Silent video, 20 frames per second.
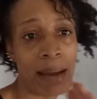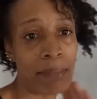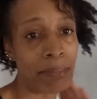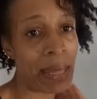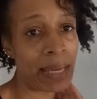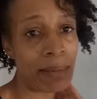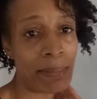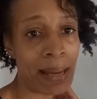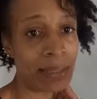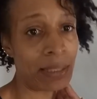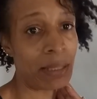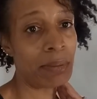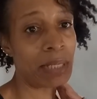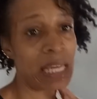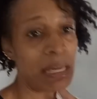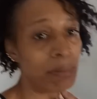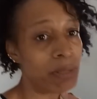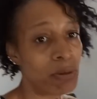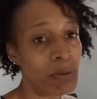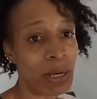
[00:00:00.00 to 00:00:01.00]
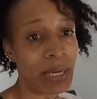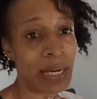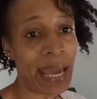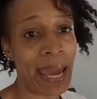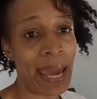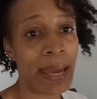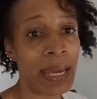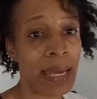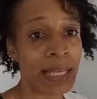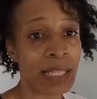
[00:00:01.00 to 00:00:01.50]
I'm not about to keep doing
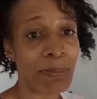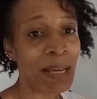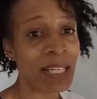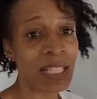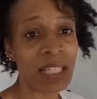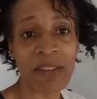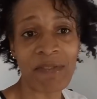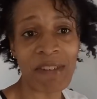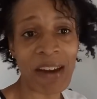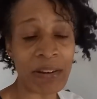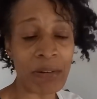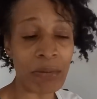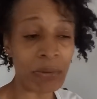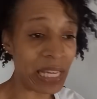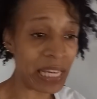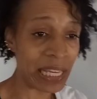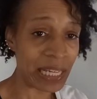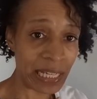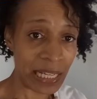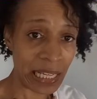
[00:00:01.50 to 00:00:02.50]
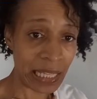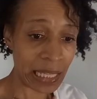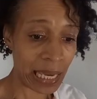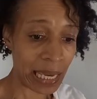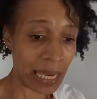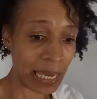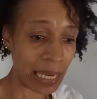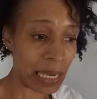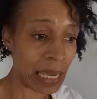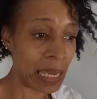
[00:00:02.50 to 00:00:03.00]
that, especially if I don't need
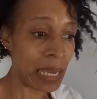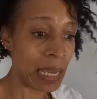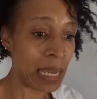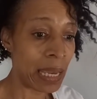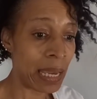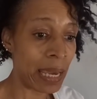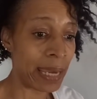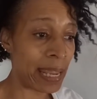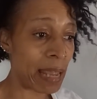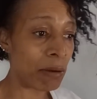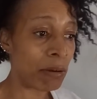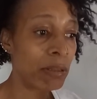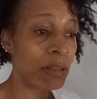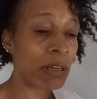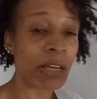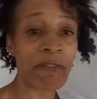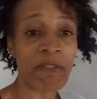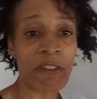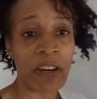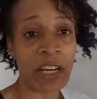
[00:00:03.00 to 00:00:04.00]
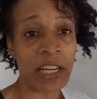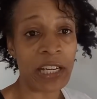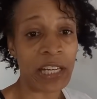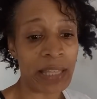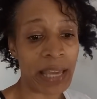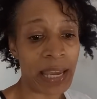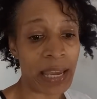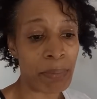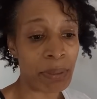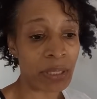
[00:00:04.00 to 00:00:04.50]
anything and I'm looking for
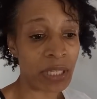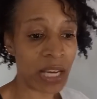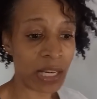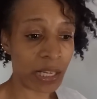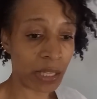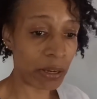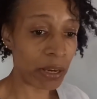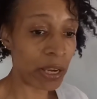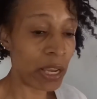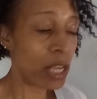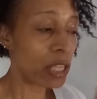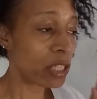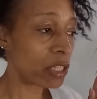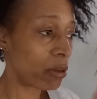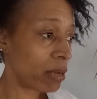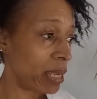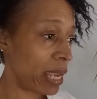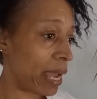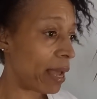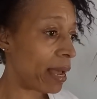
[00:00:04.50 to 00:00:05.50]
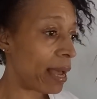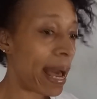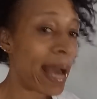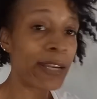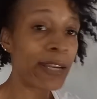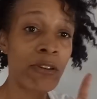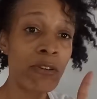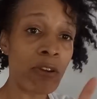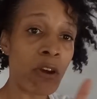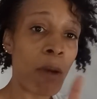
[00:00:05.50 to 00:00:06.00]
anything in particular. So yeah,
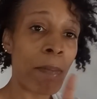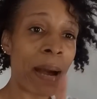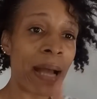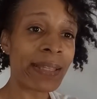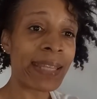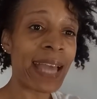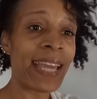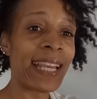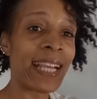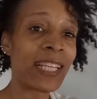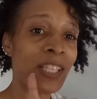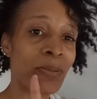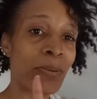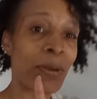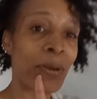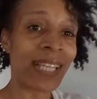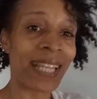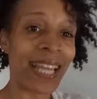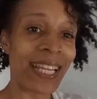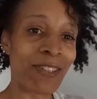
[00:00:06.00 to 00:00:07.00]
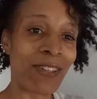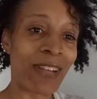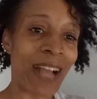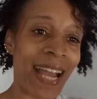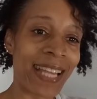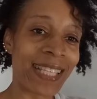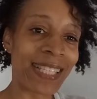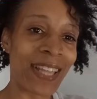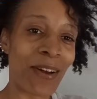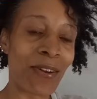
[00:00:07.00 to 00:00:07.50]
I do know about that, and I just wanted to let you
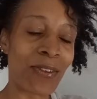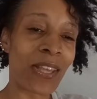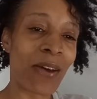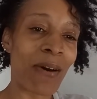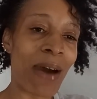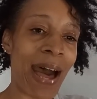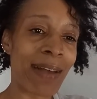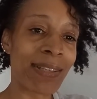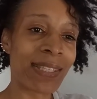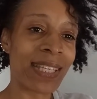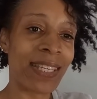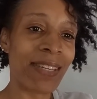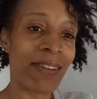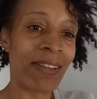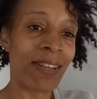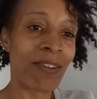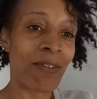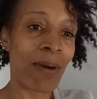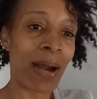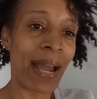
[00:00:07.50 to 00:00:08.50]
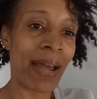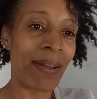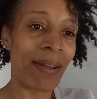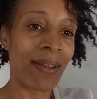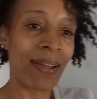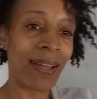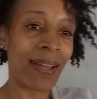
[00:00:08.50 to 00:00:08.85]
guys know. So I'll see you in a little while.